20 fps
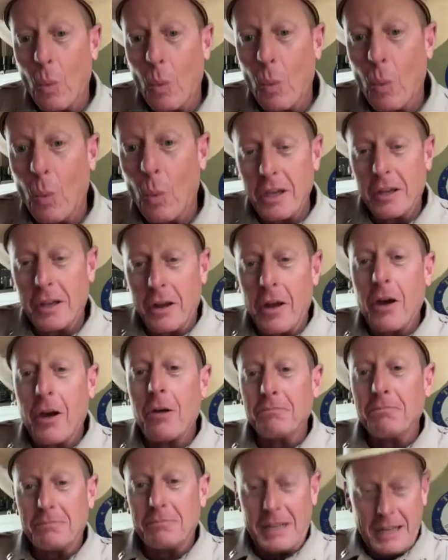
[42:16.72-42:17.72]
will get
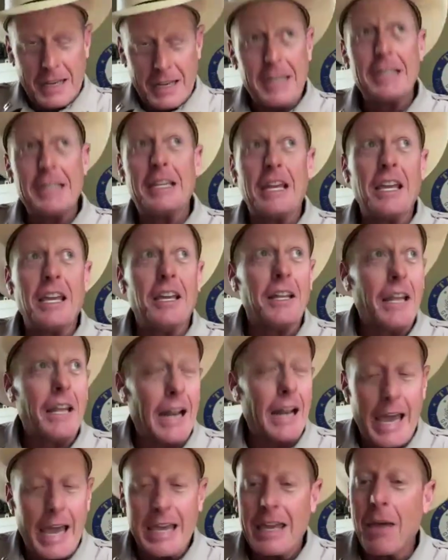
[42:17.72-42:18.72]
up, and it did.
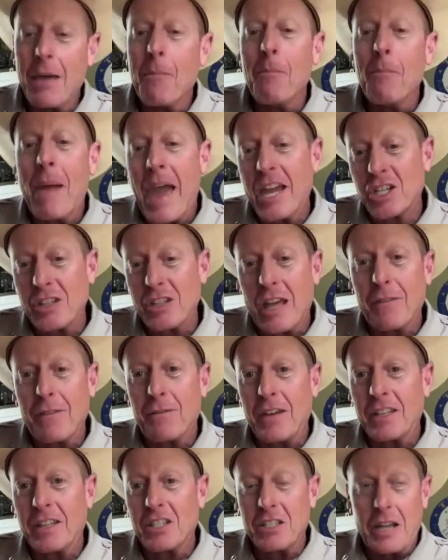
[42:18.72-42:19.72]
And hey, it mashed that
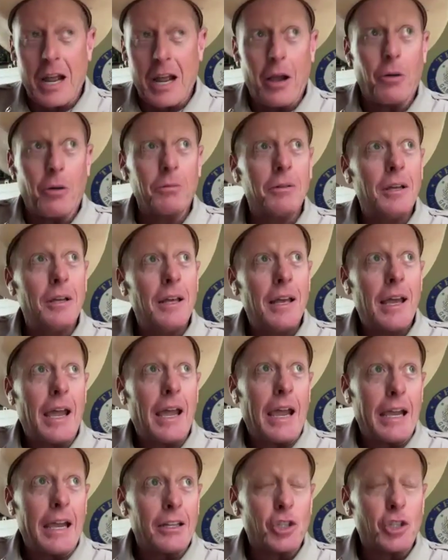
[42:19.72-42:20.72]
fence down.
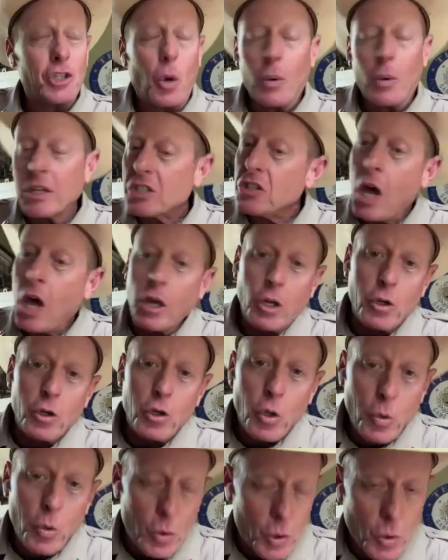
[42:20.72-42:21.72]
And so it's not
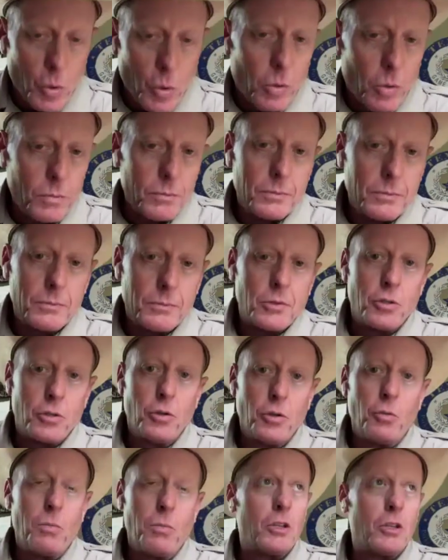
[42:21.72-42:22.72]
unusual
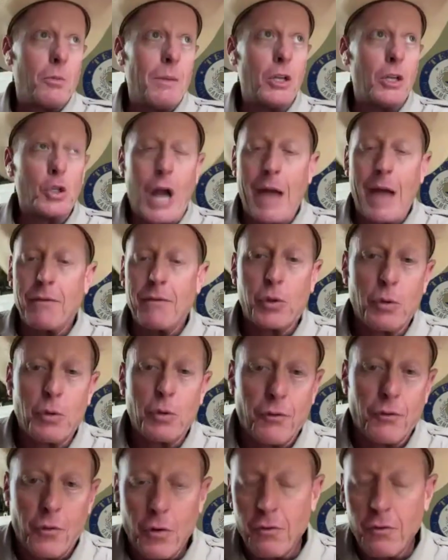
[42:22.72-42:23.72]
to to be driving
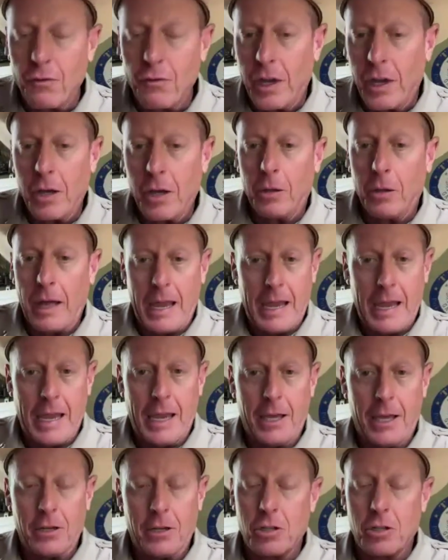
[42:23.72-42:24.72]
through Fruitvale
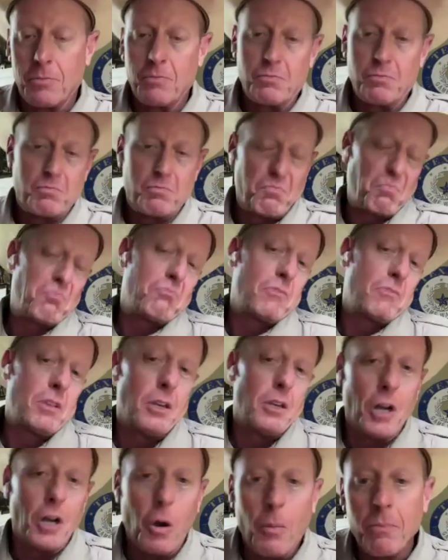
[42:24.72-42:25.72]
and
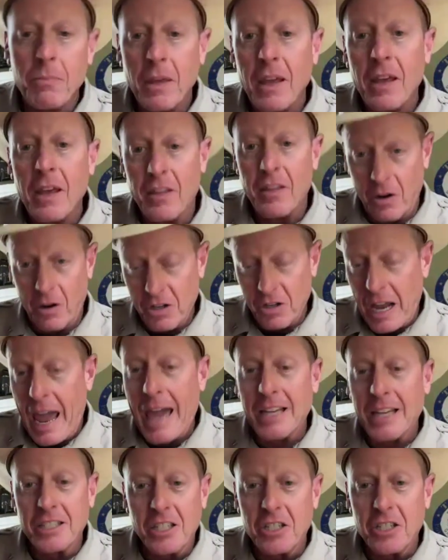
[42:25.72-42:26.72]
you know there's an
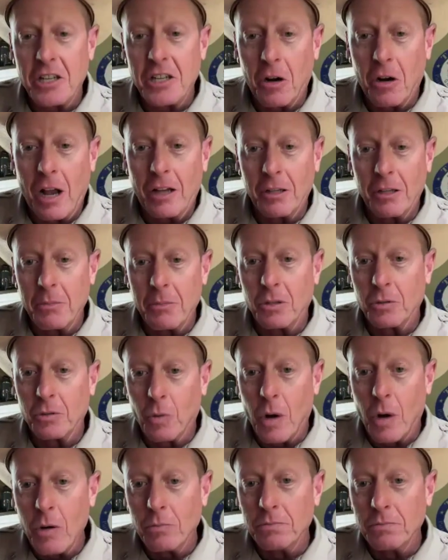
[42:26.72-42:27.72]
axis deer out in the middle
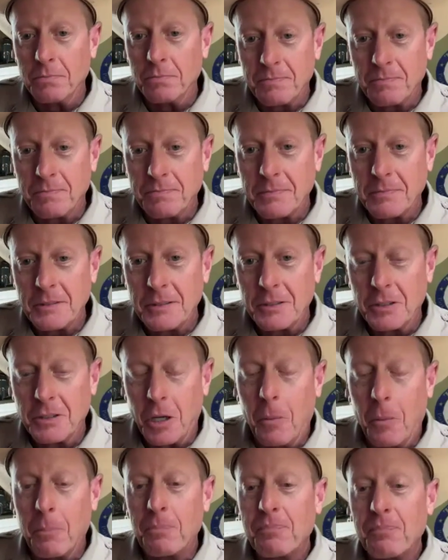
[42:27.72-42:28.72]
of the road.
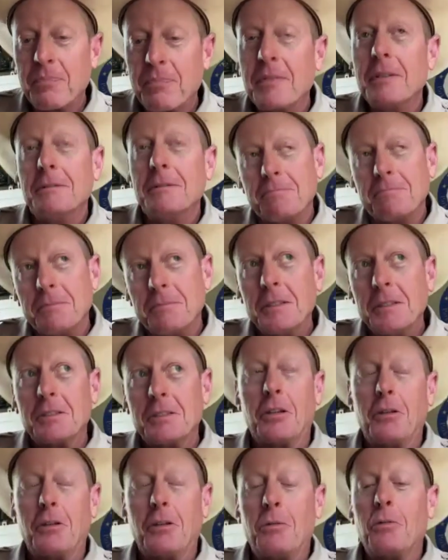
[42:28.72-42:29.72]
So,
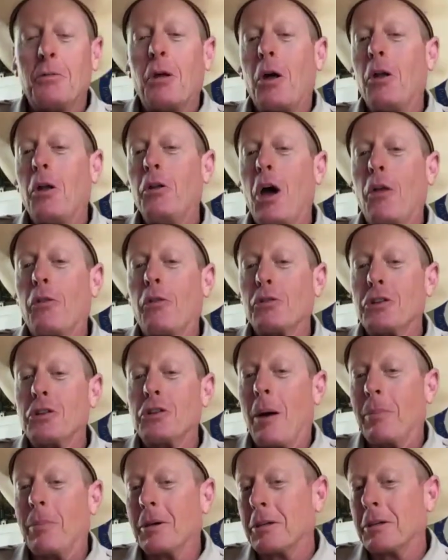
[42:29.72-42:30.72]
an another
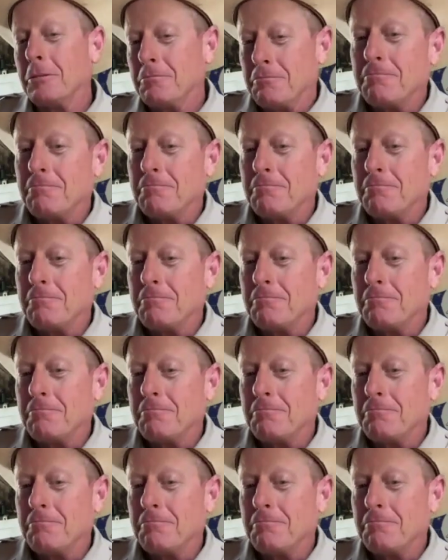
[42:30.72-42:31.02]
topic.